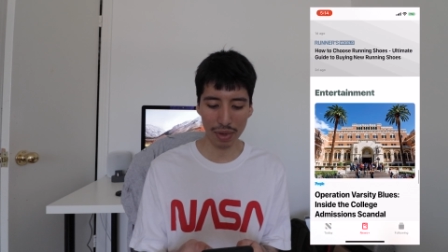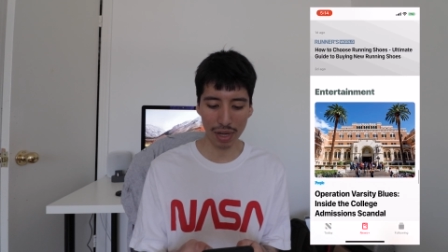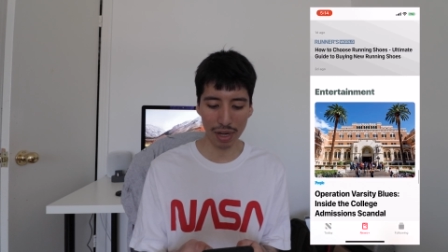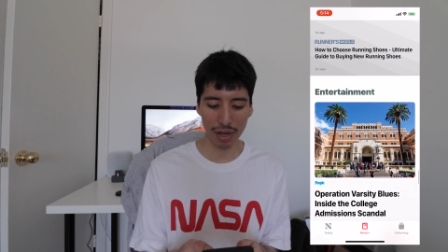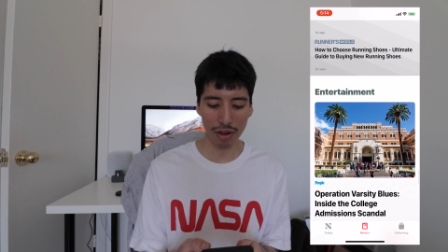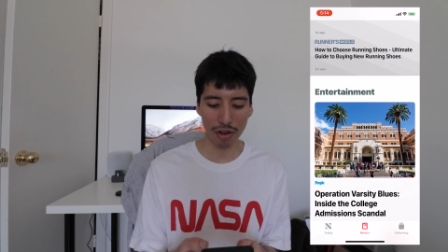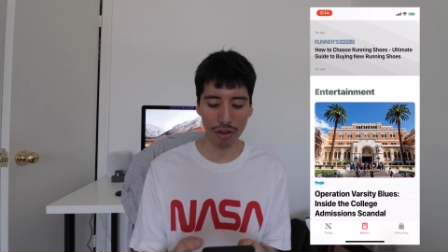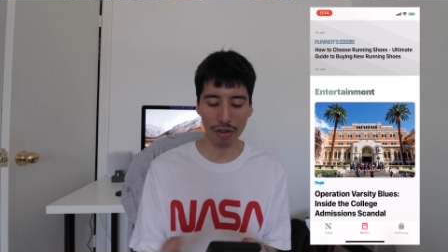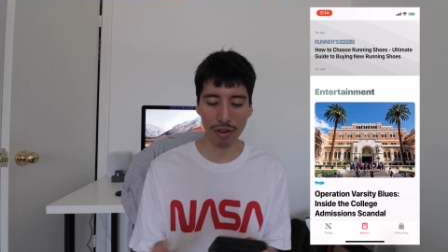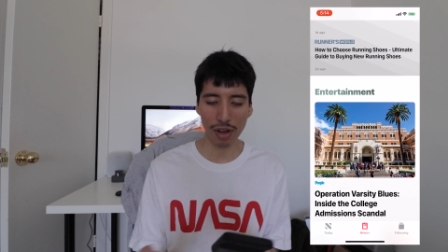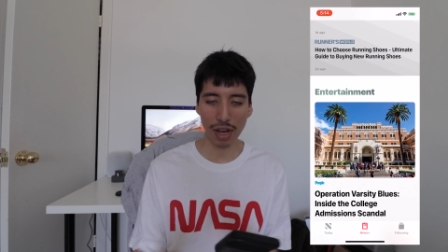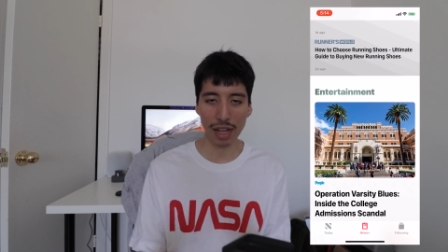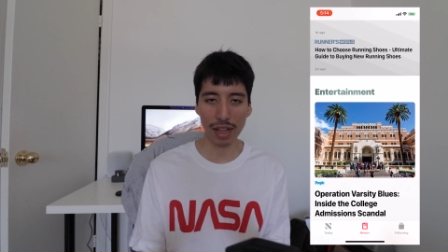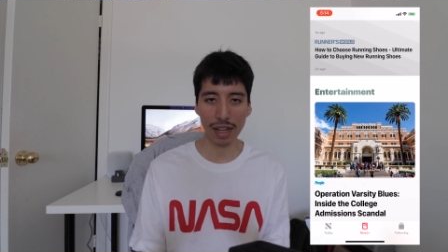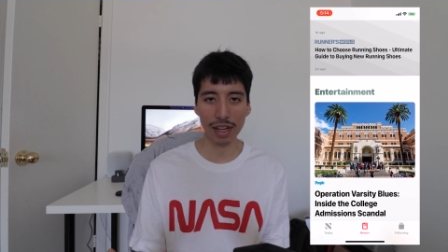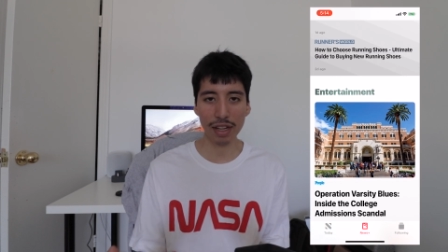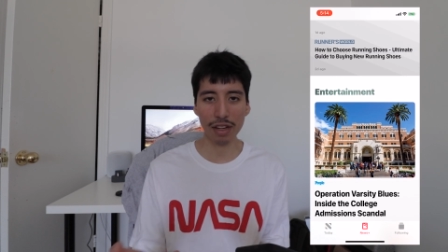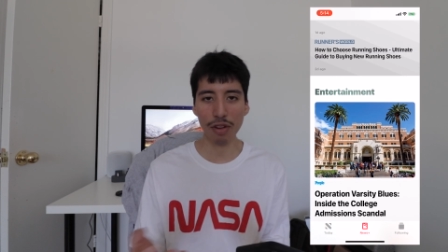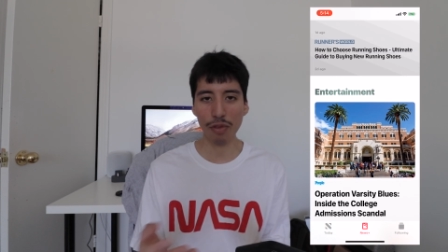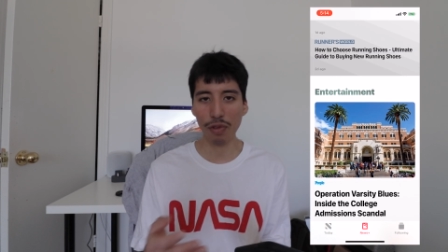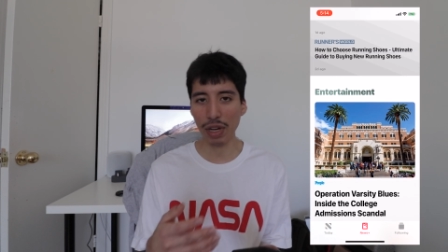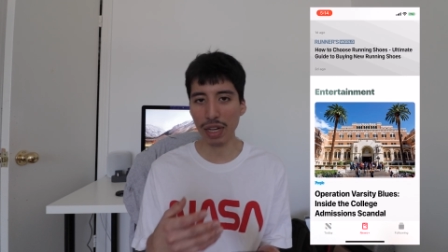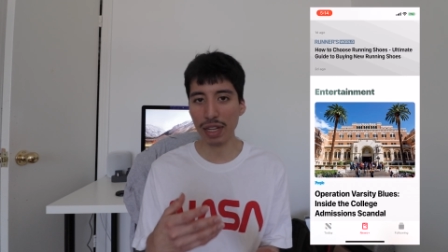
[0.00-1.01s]
you know, I
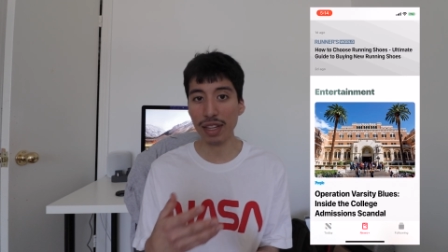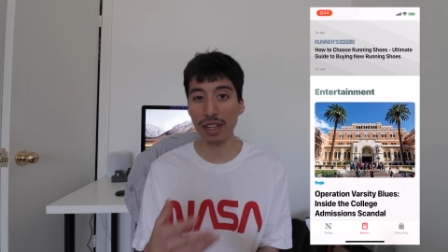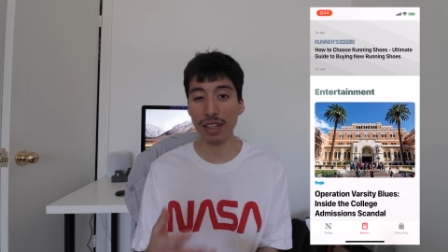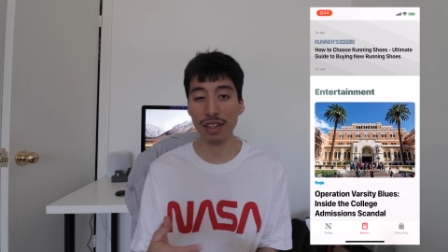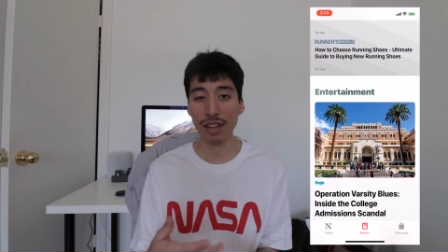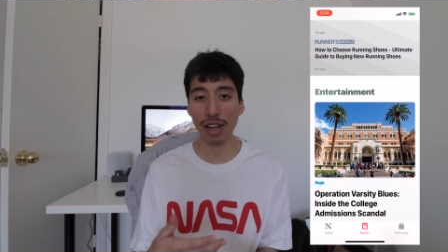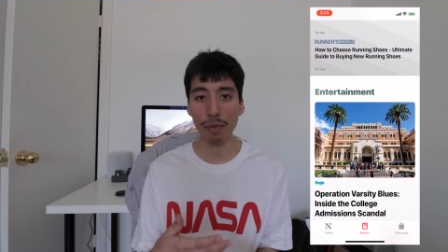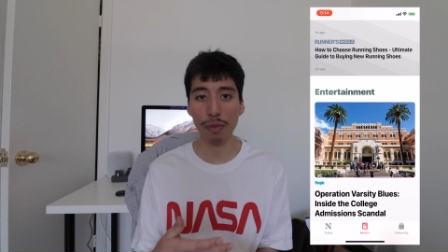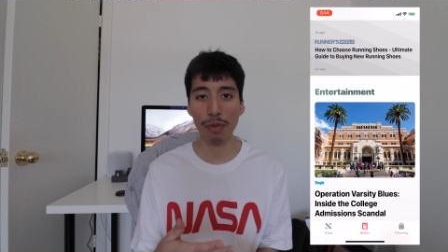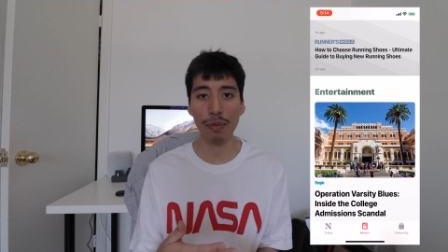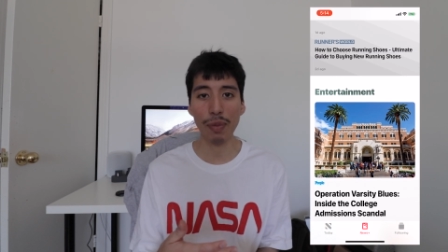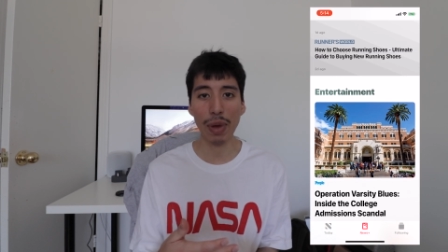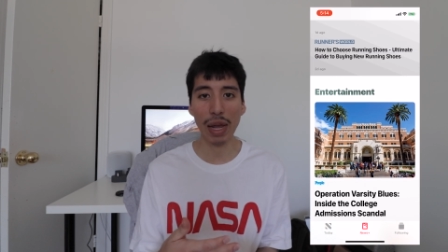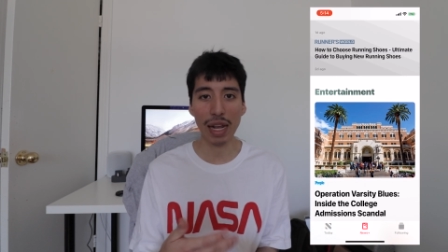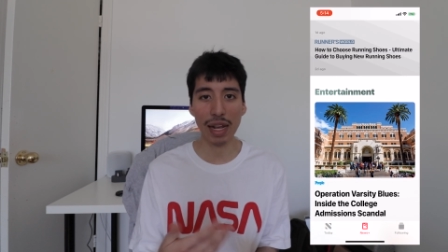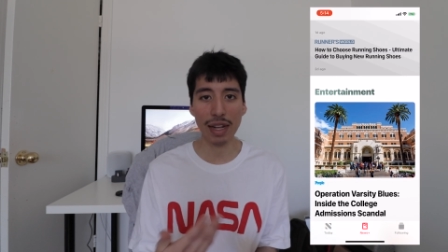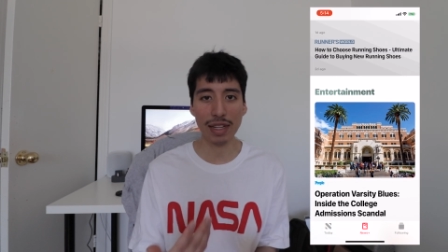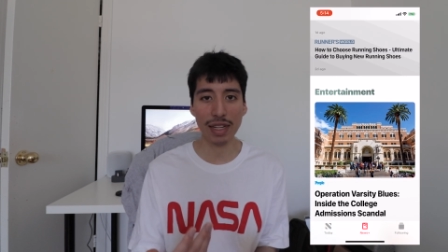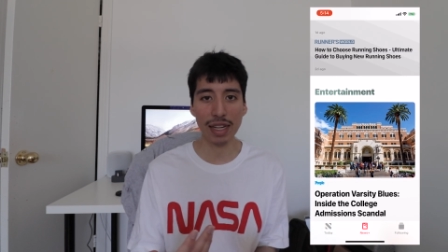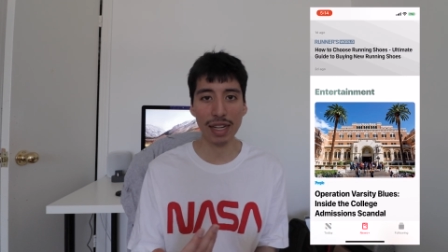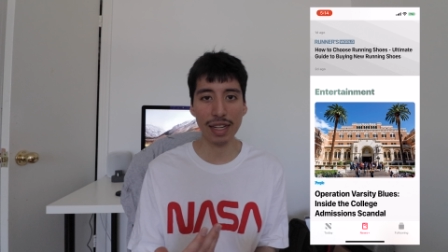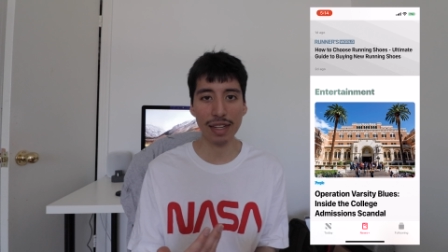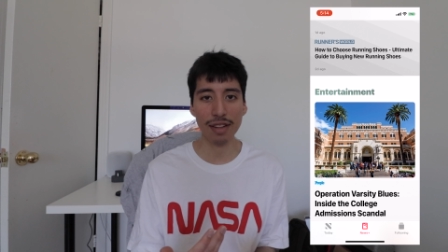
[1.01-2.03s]
like to read these type of
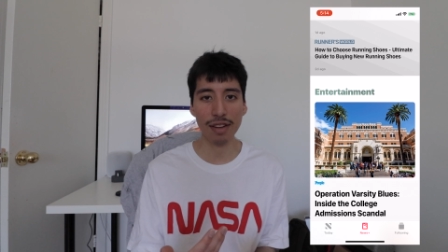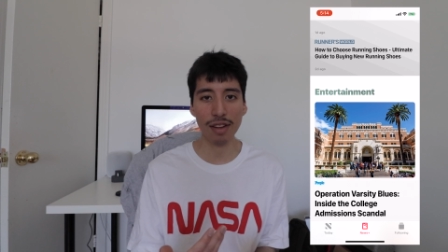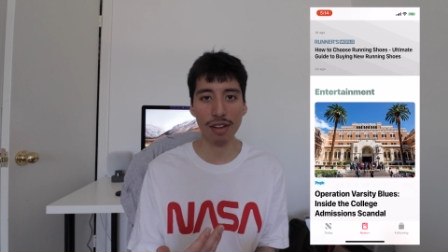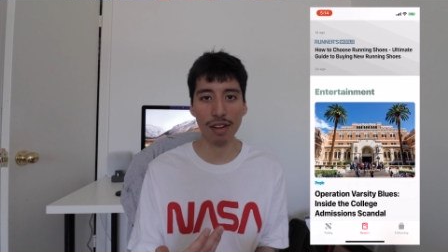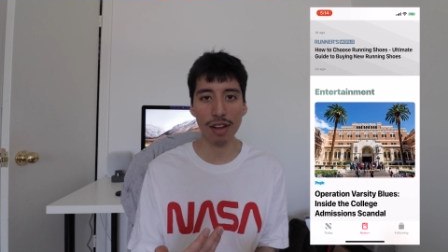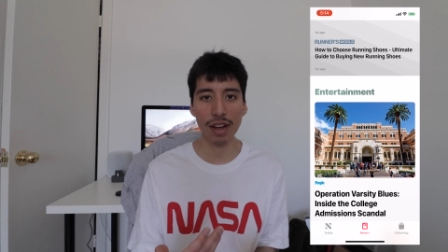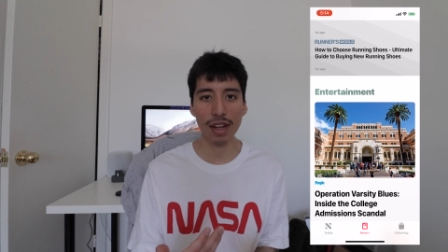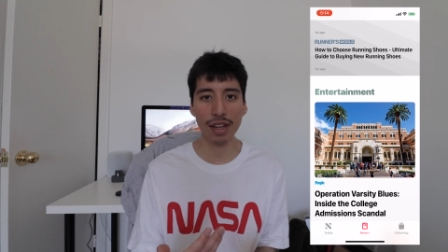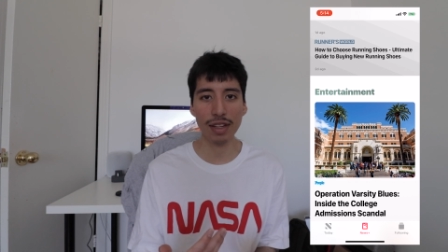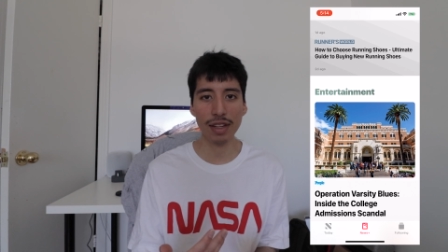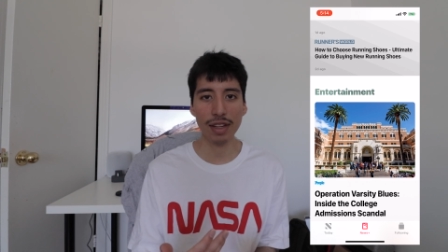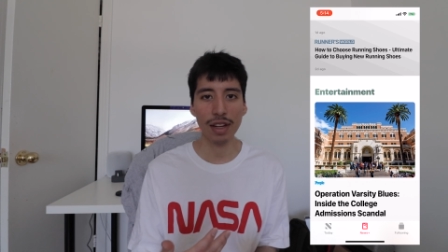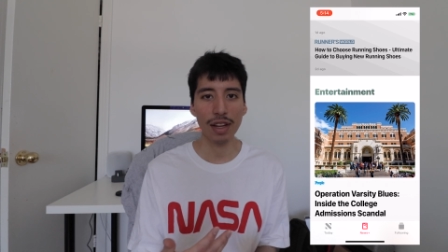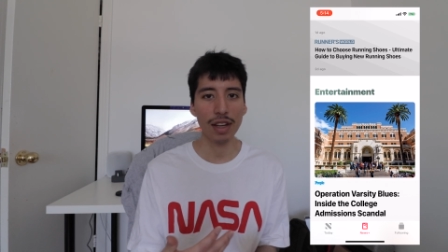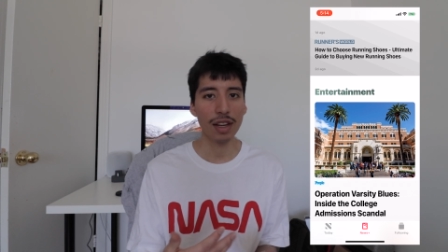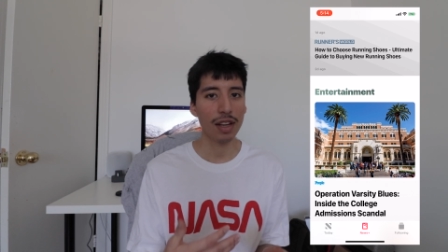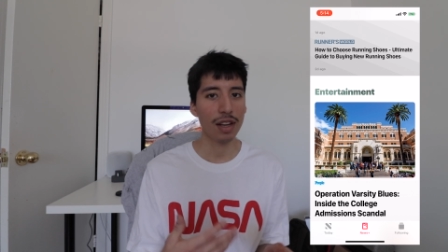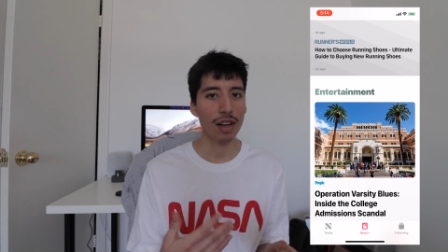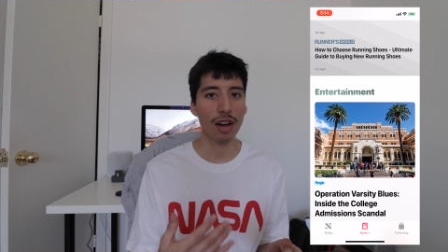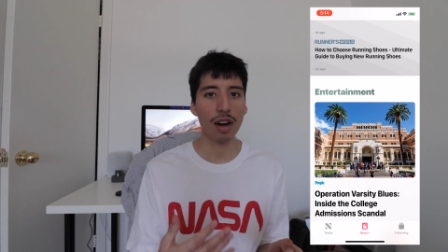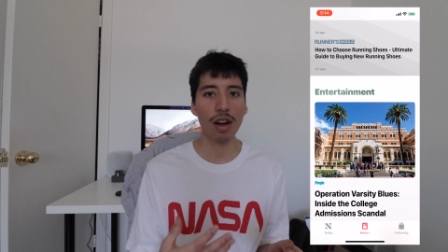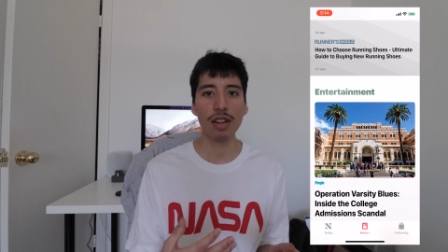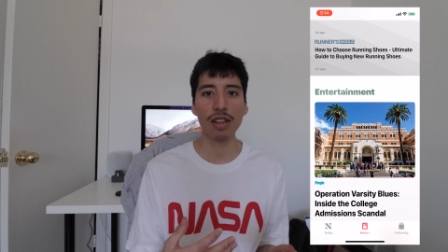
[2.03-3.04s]
magazines a lot
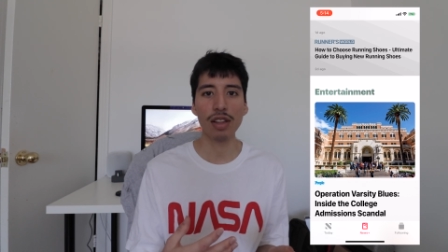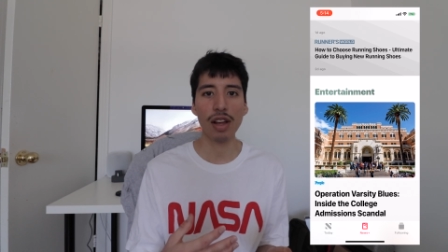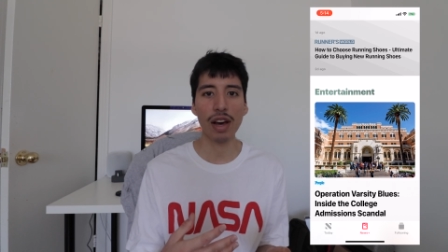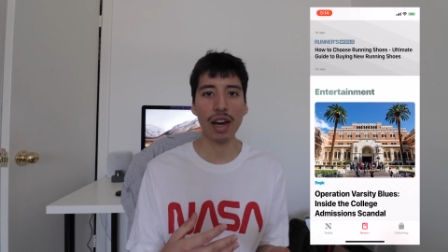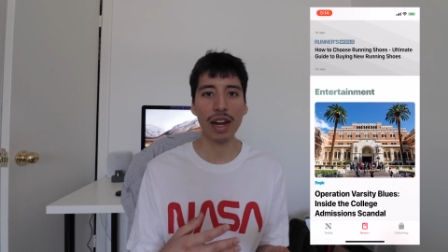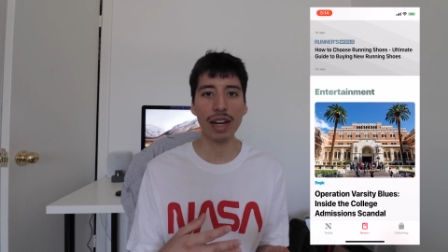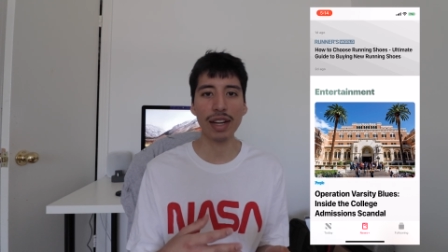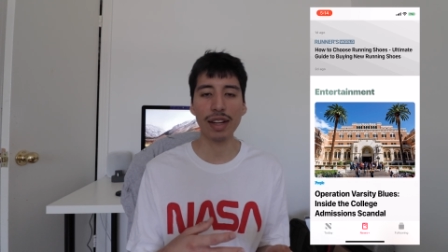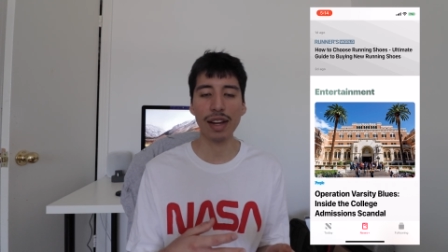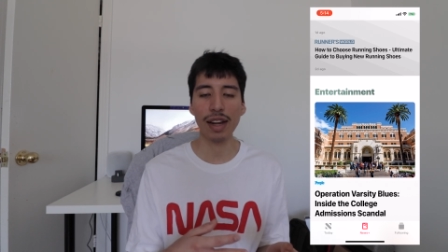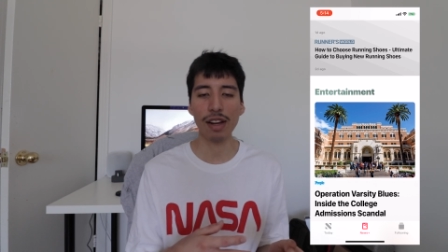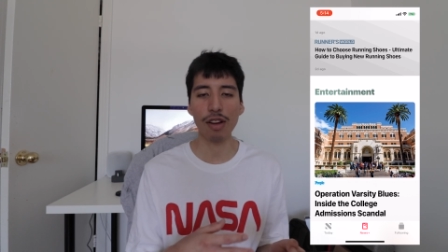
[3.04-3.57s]
online.